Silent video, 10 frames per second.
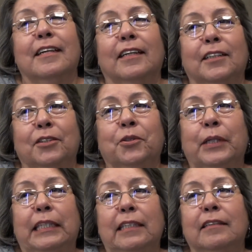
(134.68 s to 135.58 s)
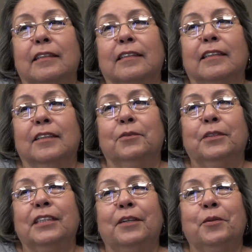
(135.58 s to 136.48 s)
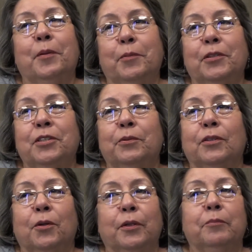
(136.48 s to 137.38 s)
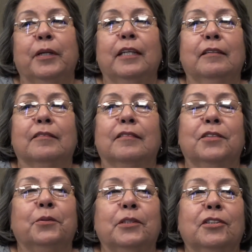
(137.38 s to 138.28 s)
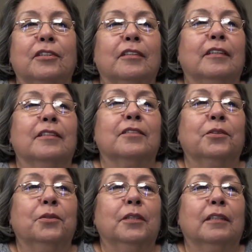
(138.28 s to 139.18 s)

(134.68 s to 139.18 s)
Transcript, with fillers: uh, greeted uh, when I remember she would go and pay tuition at the school,